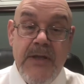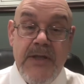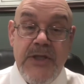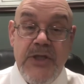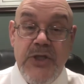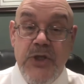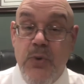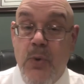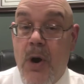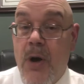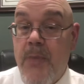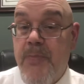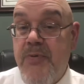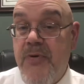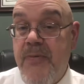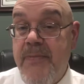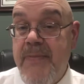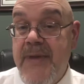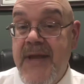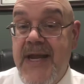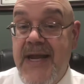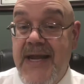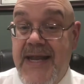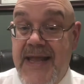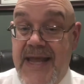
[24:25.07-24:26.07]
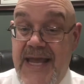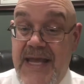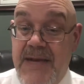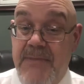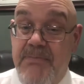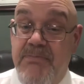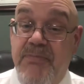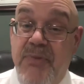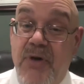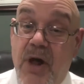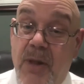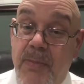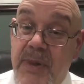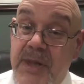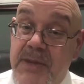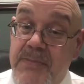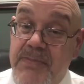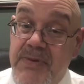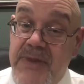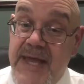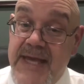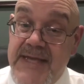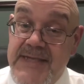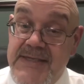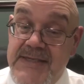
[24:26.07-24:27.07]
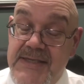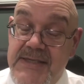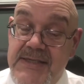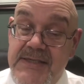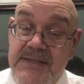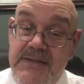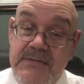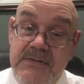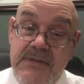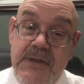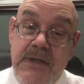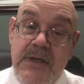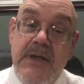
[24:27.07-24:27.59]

You are permitted in public places